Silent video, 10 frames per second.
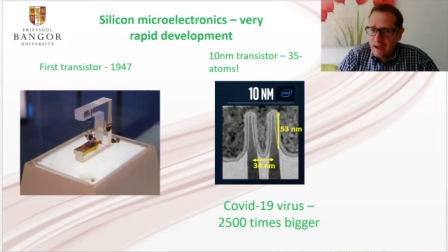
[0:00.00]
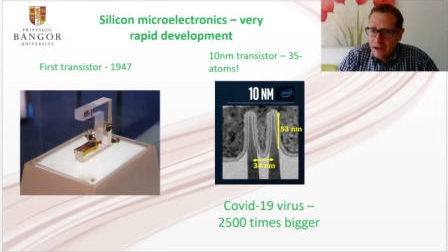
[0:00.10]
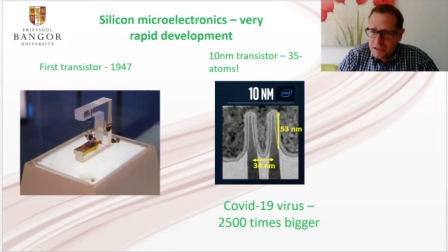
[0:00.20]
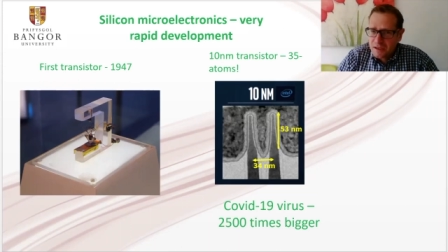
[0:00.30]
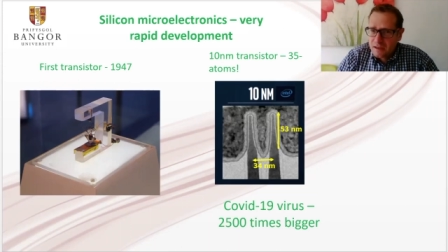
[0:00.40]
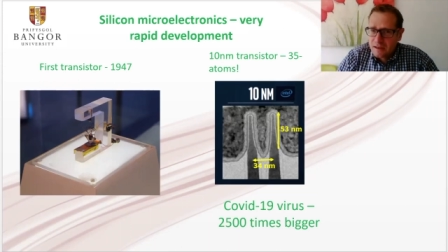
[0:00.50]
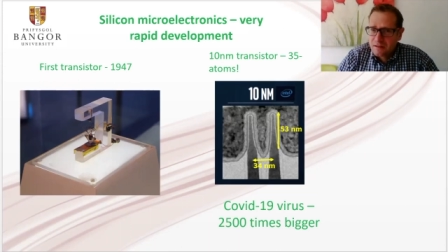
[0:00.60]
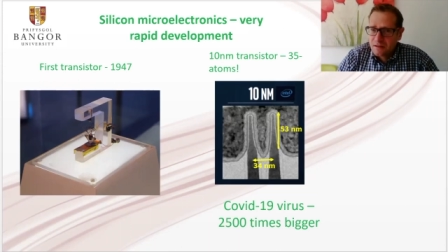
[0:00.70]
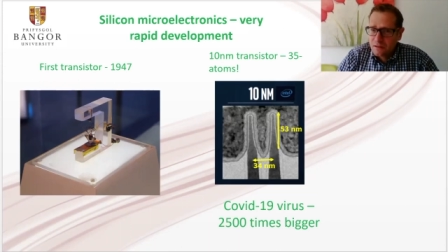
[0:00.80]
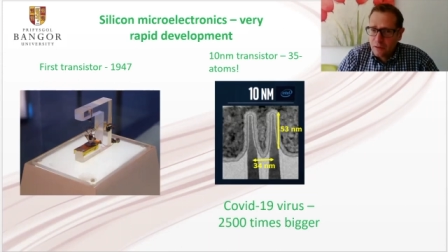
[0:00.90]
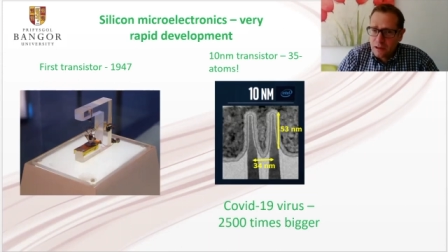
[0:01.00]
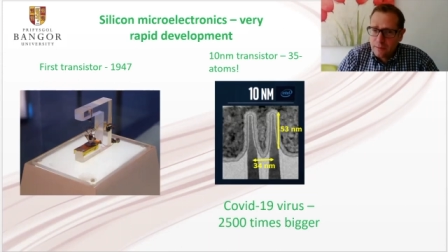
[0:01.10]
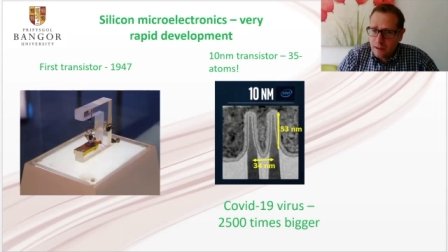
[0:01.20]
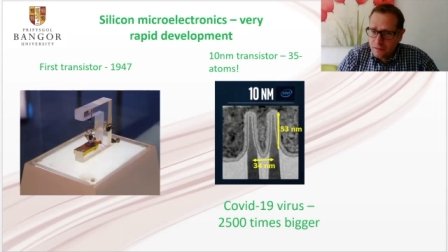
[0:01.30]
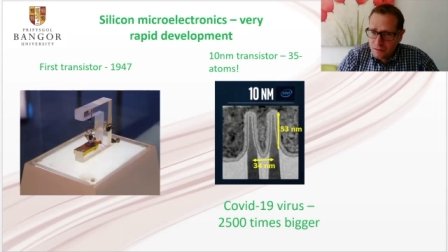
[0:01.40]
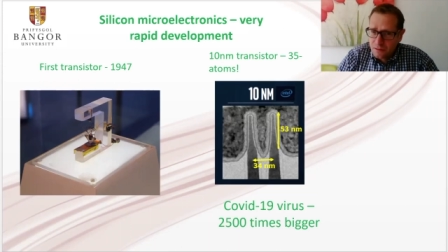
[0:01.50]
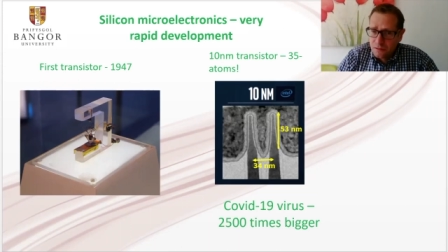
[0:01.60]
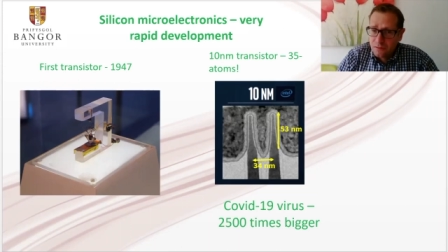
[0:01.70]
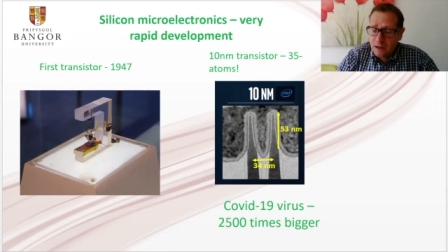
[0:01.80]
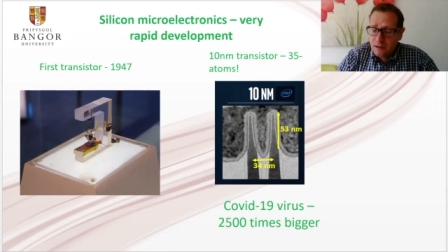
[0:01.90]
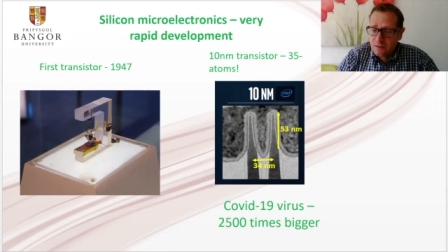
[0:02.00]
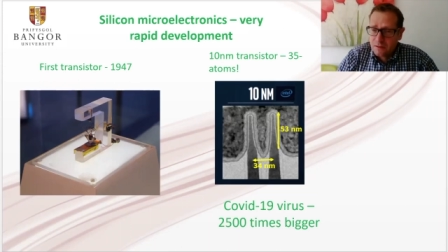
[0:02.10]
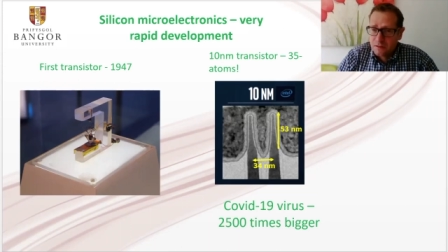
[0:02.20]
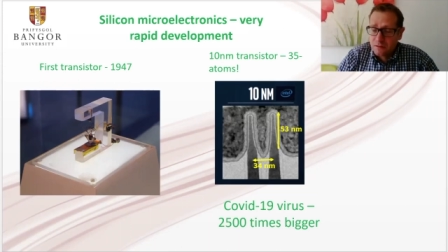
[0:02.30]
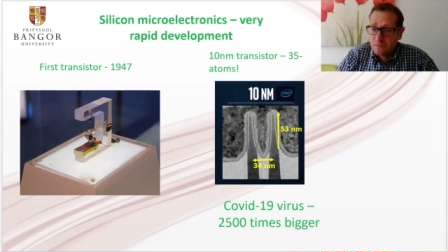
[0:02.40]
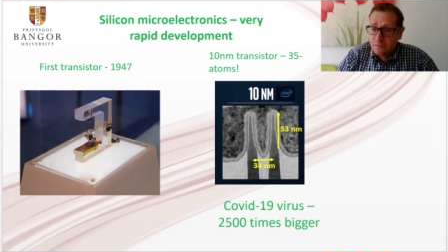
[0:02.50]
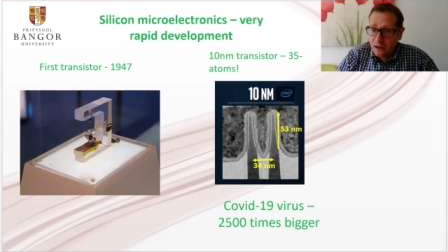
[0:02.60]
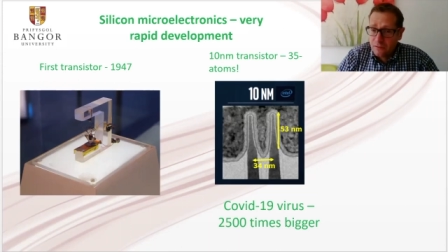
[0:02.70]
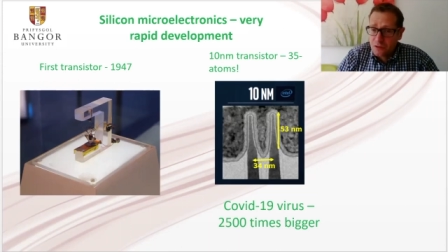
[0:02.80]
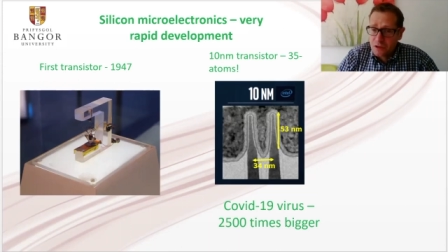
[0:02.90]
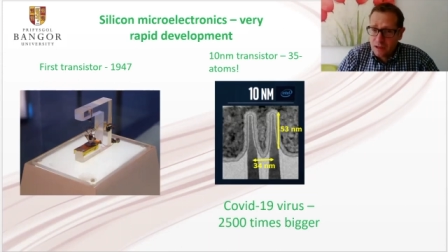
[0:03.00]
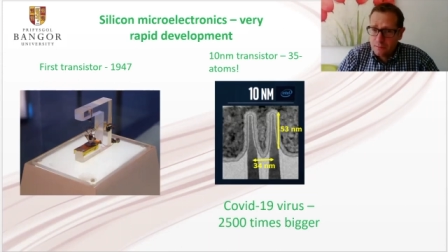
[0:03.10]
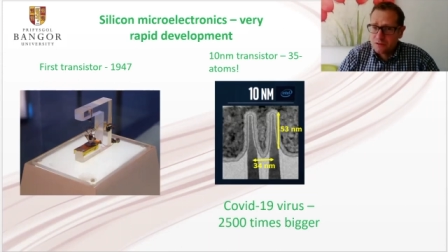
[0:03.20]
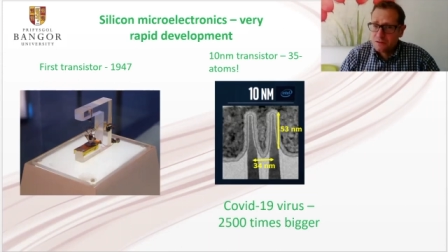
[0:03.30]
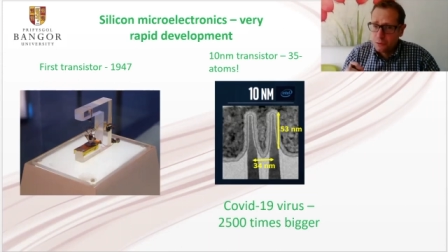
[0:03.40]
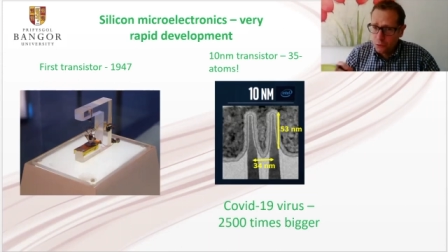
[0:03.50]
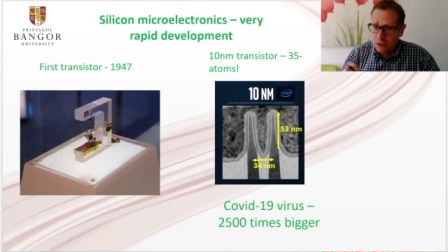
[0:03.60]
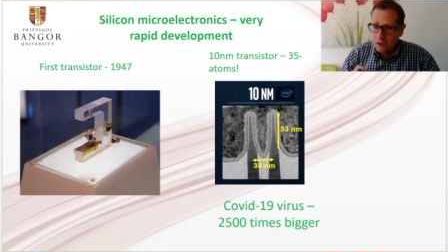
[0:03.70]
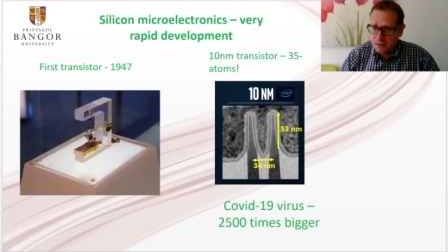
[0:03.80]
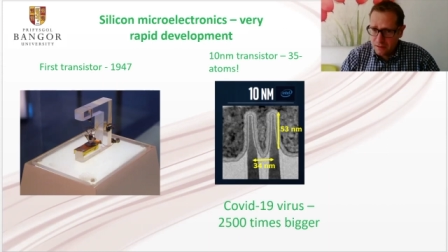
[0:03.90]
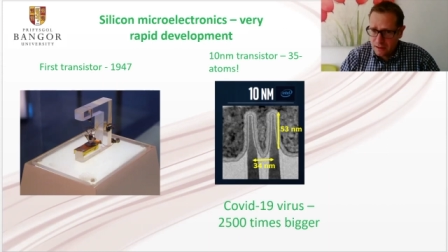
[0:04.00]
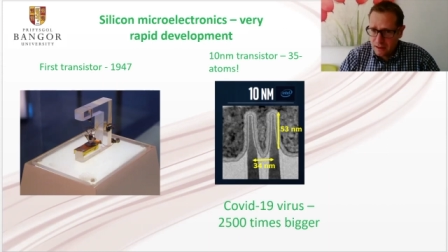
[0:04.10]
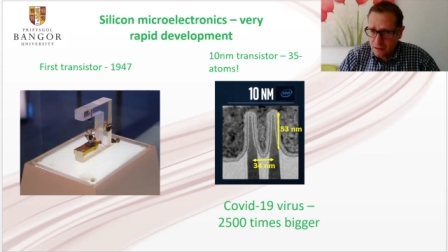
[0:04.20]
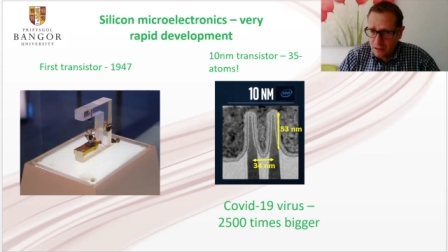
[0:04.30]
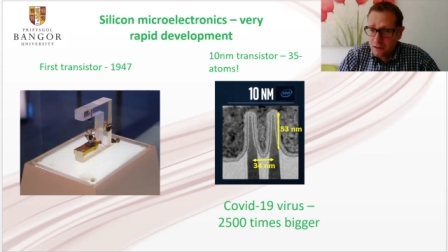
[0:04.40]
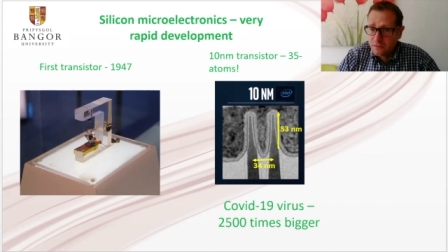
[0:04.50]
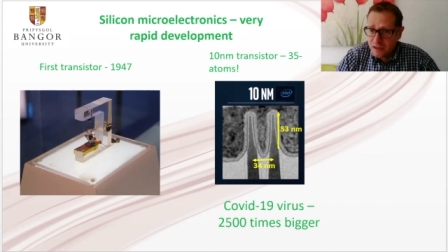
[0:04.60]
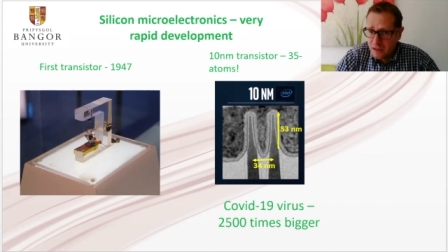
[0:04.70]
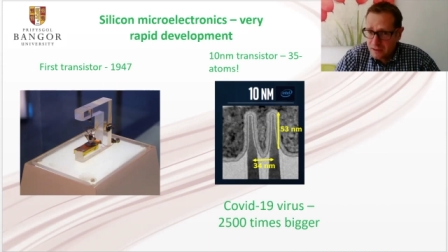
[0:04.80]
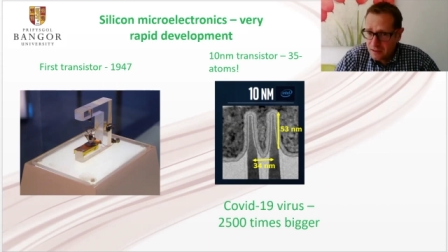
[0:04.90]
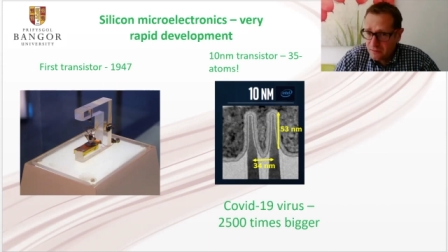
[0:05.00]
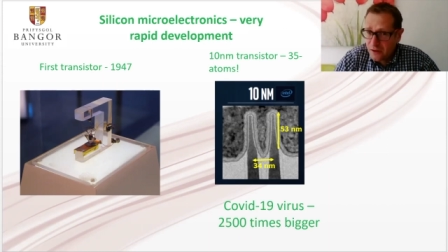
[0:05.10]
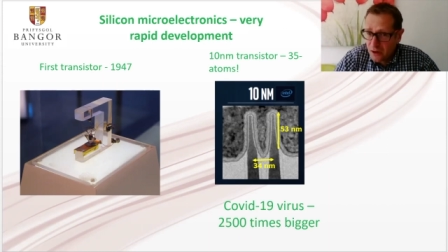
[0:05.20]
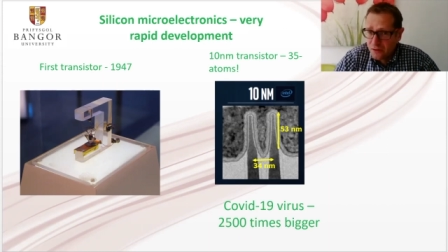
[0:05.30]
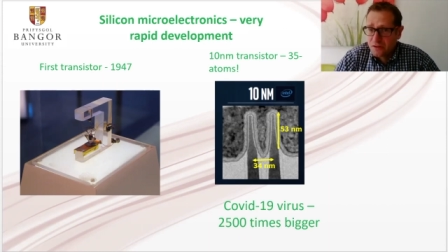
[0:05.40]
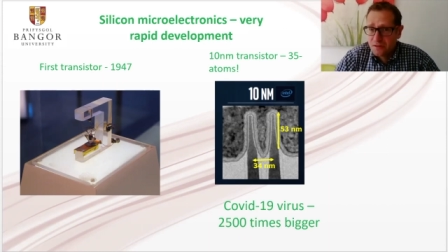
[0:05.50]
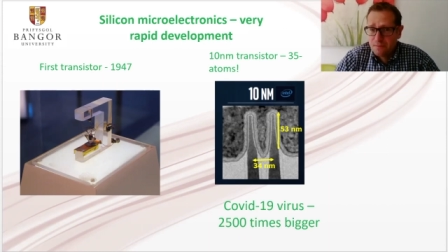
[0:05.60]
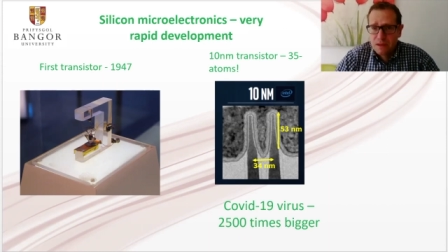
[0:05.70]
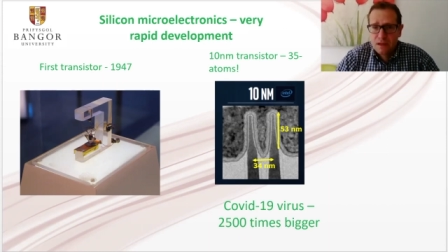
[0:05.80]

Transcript: actually this is around about 2,500 times smaller than the COVID-19 virus.